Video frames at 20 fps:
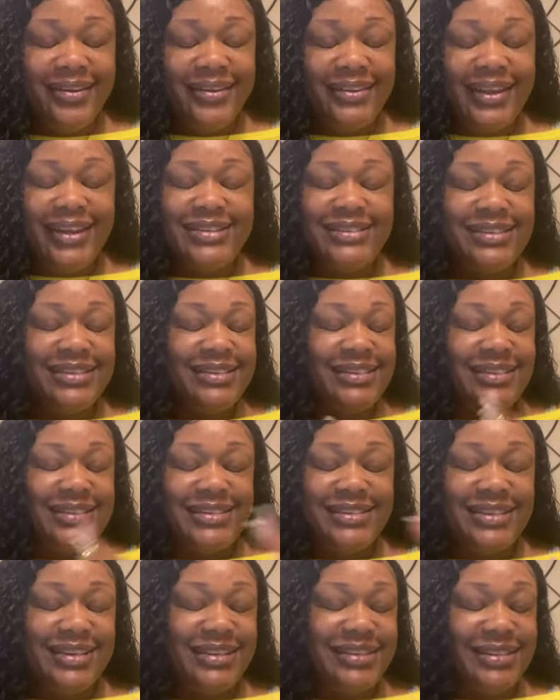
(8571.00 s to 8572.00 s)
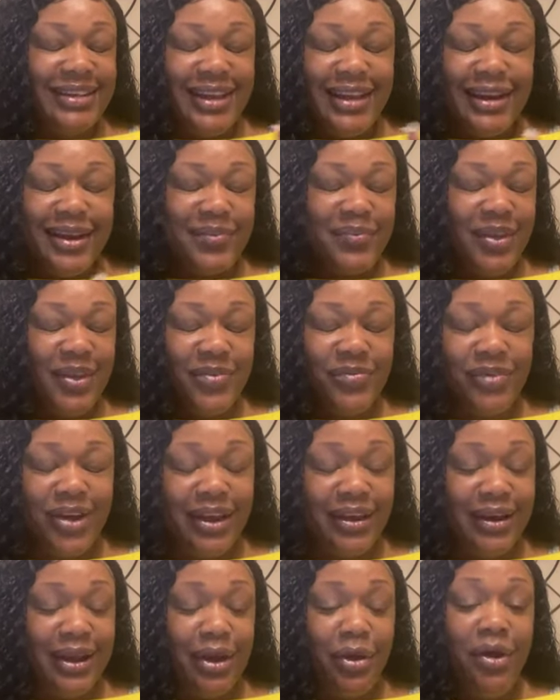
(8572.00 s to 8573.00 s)
that's just the season that I'm in
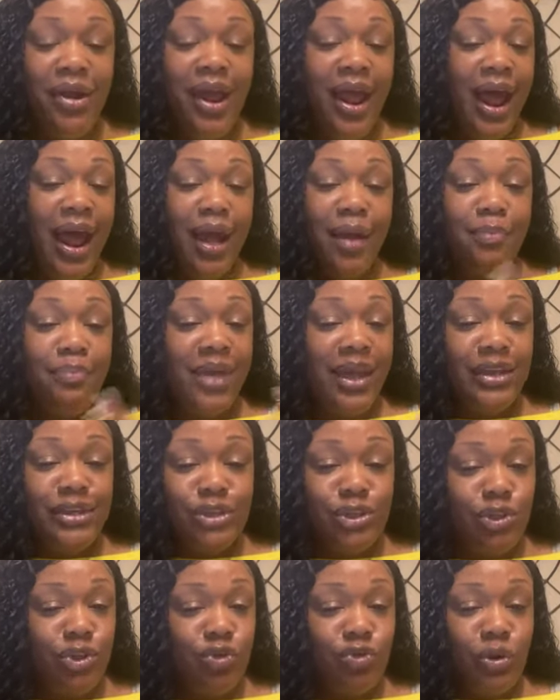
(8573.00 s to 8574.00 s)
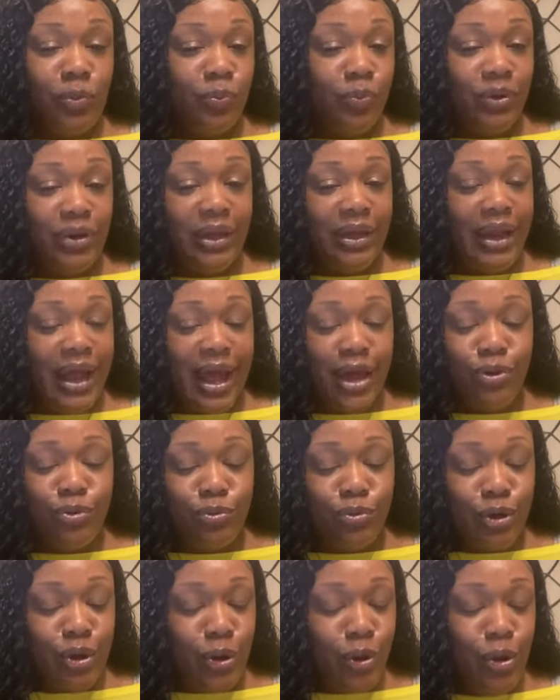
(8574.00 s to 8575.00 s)
right now. I may just triple it. I
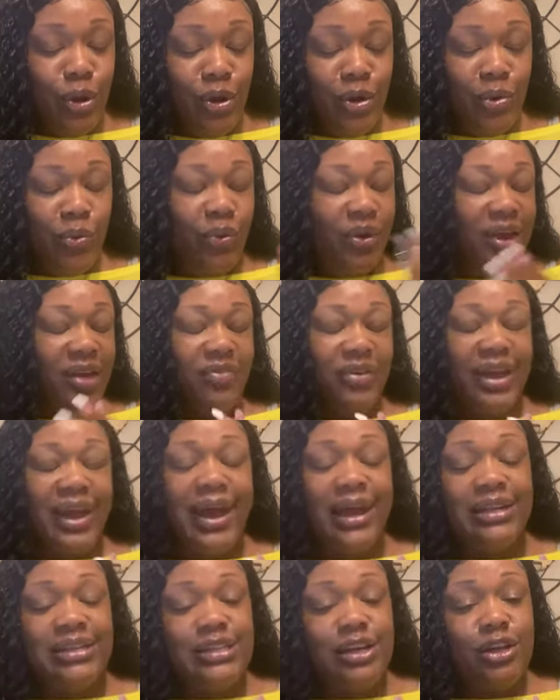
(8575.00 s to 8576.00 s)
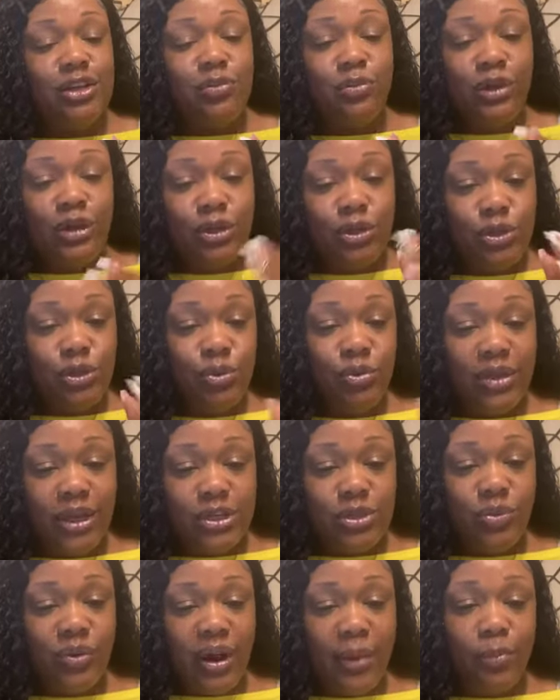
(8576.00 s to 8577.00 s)
don't know. Whatever God tells me to do,
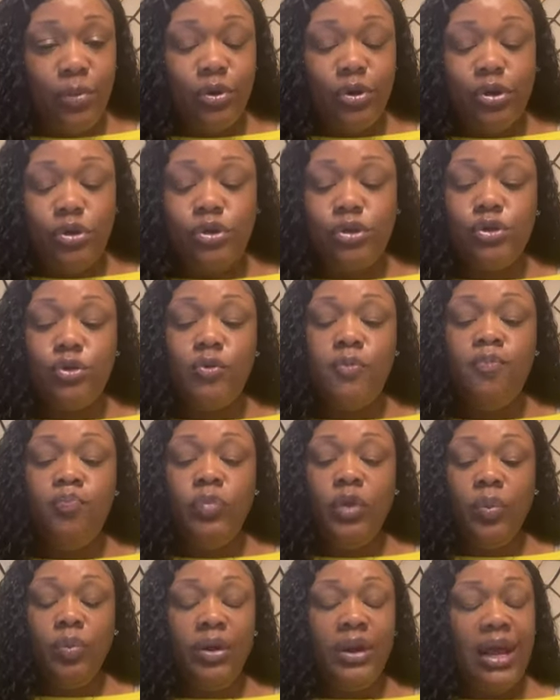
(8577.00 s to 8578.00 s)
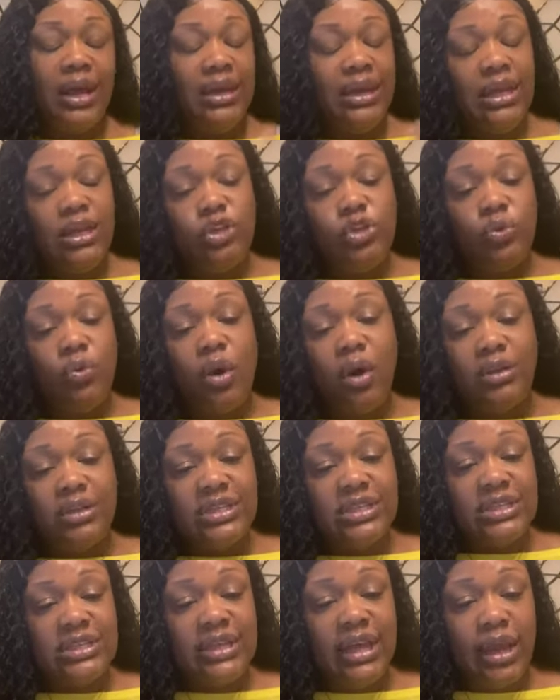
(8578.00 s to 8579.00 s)
that's what I'm going to do. But I need you
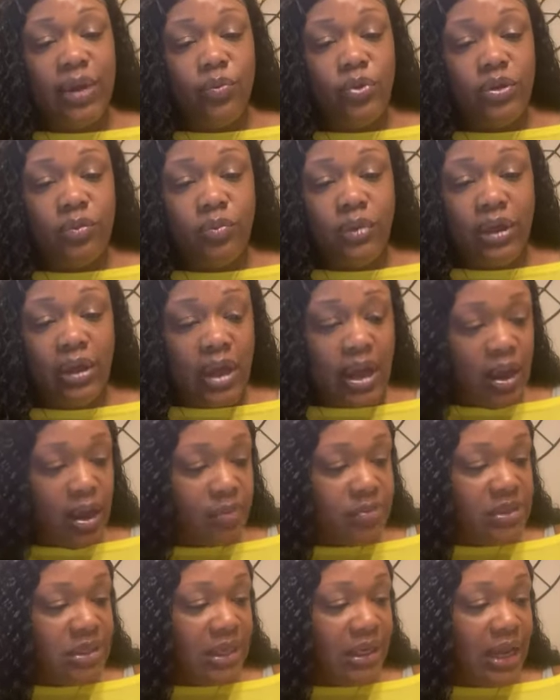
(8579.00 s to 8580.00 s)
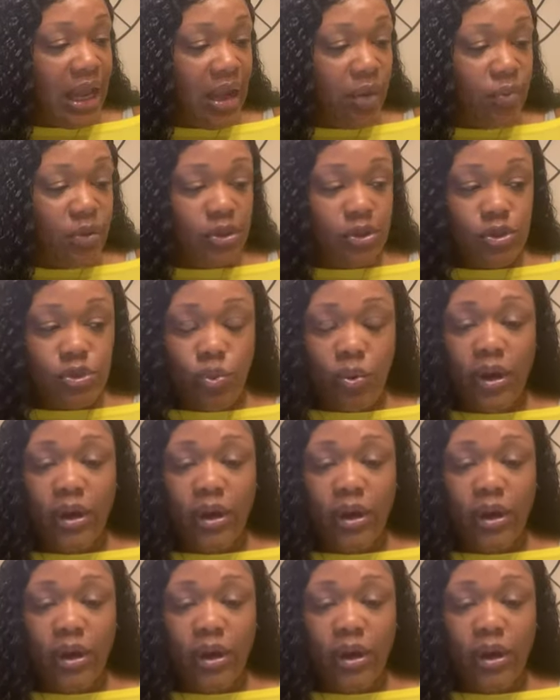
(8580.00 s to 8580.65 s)
all to stand with me um, tonight with the